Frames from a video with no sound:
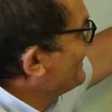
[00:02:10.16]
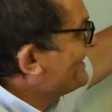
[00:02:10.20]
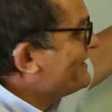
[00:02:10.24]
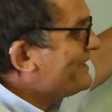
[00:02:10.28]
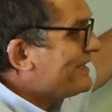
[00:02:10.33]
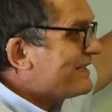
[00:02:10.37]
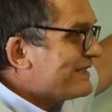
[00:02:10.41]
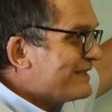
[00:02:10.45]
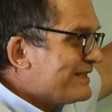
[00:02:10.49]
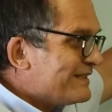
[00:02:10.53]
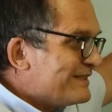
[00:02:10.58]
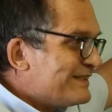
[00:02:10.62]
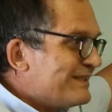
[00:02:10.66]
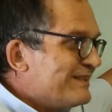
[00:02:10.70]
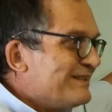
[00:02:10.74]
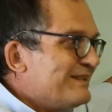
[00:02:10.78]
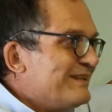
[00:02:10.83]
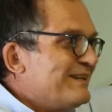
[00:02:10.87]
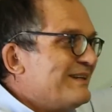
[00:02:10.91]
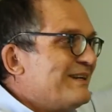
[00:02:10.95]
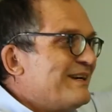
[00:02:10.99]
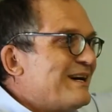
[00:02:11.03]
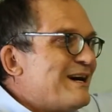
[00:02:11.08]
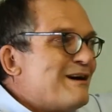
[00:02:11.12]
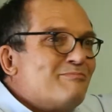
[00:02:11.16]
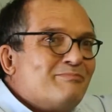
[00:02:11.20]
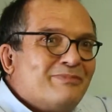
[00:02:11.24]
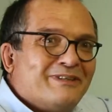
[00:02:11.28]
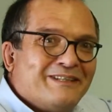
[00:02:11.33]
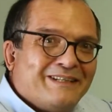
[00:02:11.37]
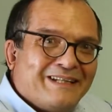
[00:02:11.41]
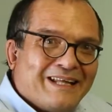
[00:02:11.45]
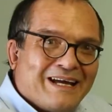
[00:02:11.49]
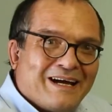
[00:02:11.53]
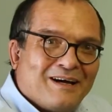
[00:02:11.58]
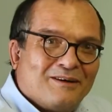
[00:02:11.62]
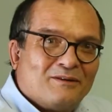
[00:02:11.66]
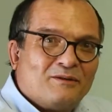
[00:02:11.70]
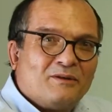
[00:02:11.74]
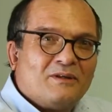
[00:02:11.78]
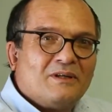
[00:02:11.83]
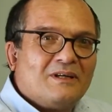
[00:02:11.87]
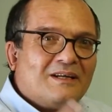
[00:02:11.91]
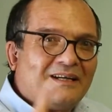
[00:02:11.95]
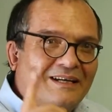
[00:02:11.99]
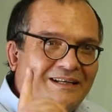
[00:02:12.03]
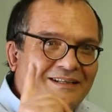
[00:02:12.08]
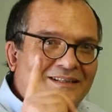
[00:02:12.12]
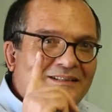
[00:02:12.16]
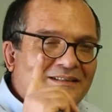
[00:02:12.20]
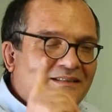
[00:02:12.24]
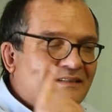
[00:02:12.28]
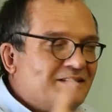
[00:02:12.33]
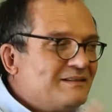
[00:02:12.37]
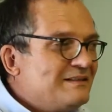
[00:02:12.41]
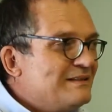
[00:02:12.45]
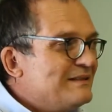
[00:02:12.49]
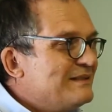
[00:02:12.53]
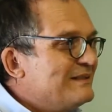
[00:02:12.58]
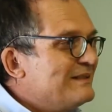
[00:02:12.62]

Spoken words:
steer it up and down and it